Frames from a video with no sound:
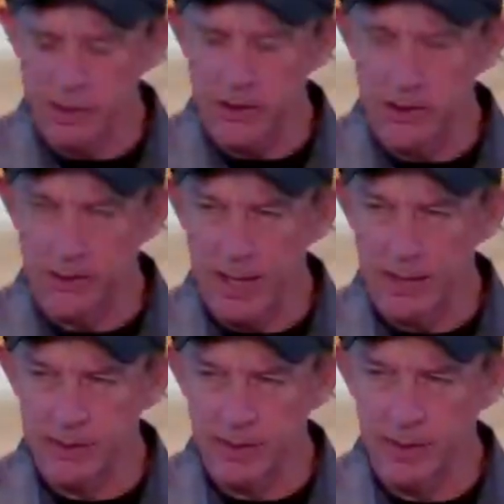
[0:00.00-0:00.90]
of that
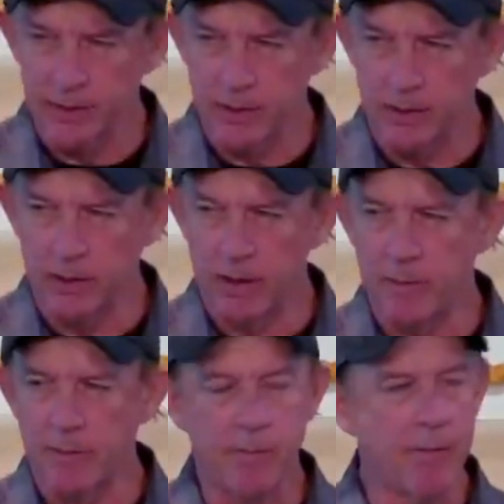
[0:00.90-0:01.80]
and the love of
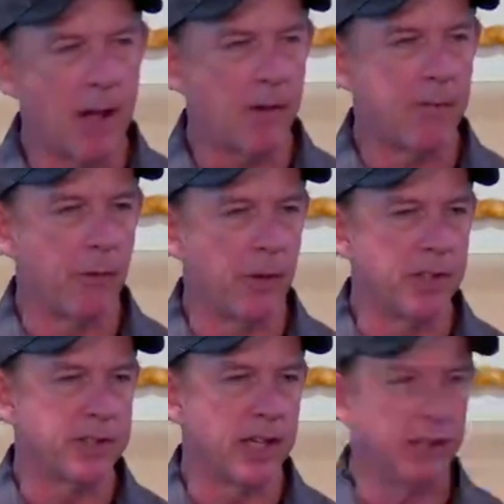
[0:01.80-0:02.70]
a father for his
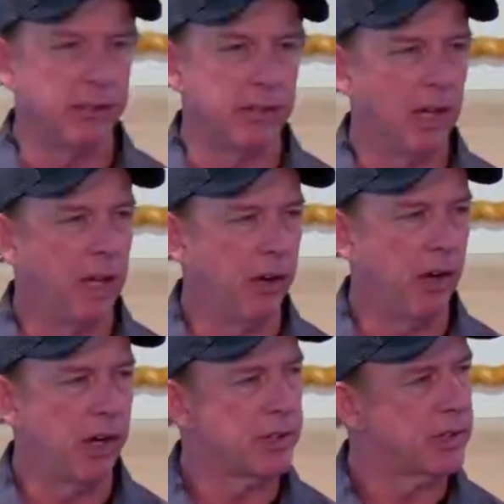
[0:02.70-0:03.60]
son. And there
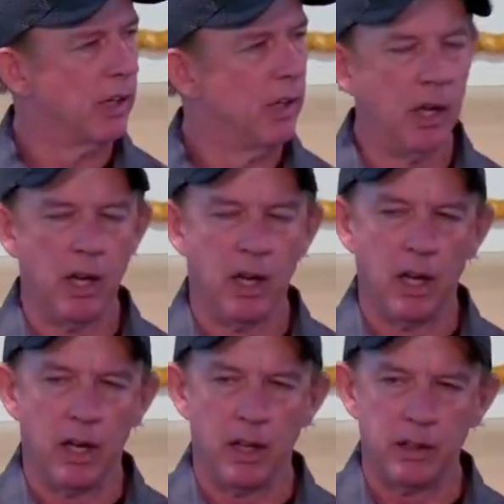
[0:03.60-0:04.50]
is,
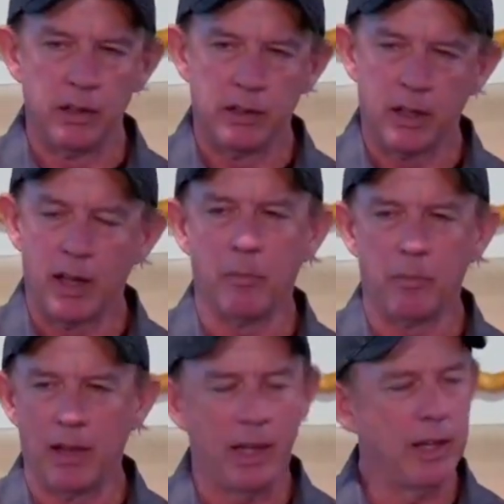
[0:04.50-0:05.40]
uh,
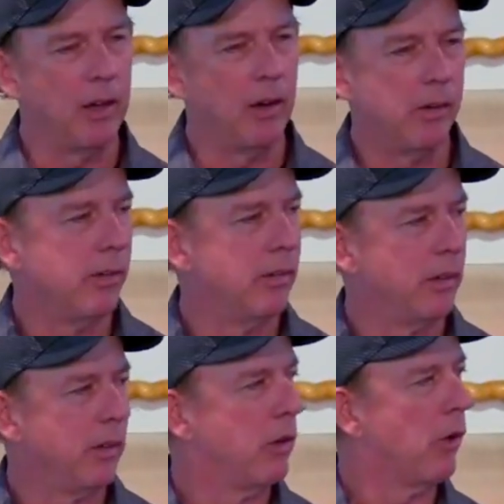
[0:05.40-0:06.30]
you know,
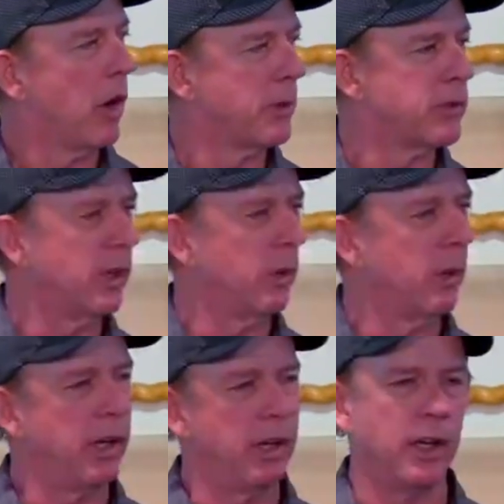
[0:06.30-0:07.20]
you grow up a certain way,
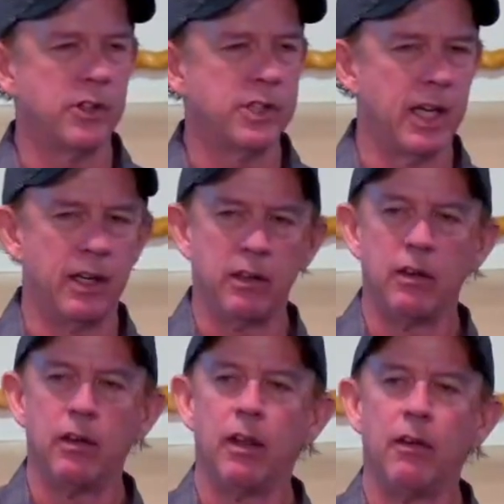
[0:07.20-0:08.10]
you understand
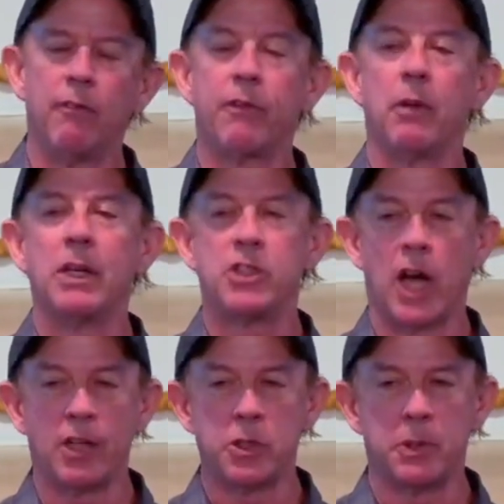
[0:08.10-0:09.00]
from a
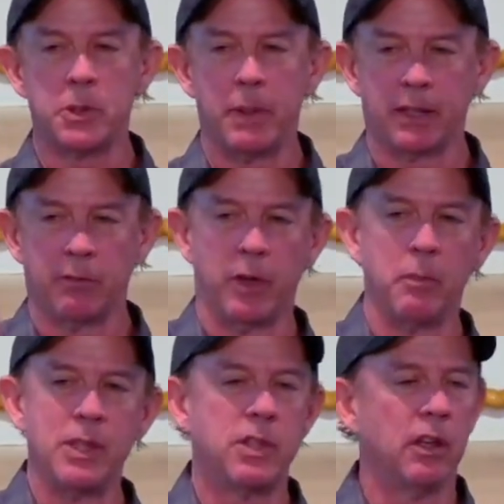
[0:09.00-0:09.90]
child's perspective what it
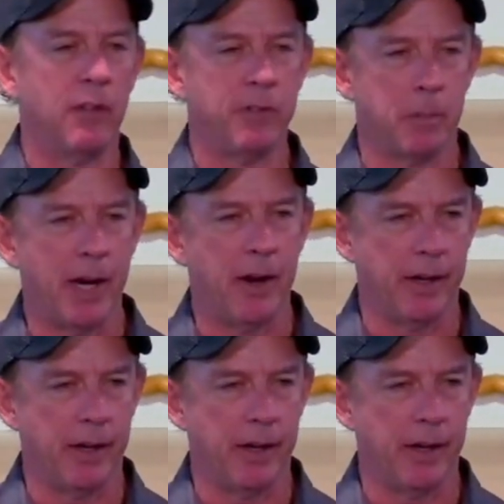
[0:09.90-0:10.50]
means to love your parent.